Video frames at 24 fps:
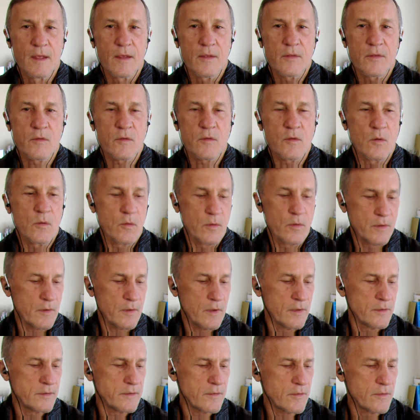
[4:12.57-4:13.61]
So
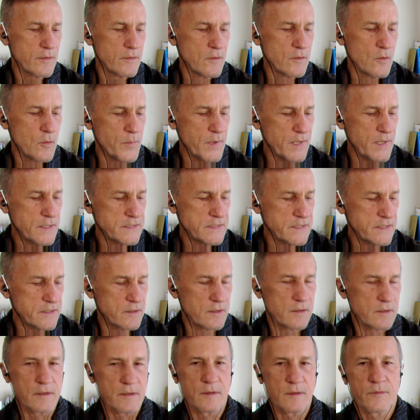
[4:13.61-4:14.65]
it's no big
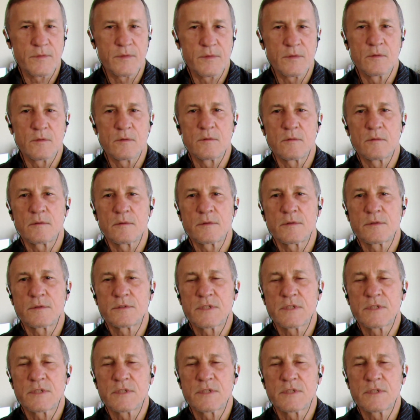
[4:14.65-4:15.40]
deal if you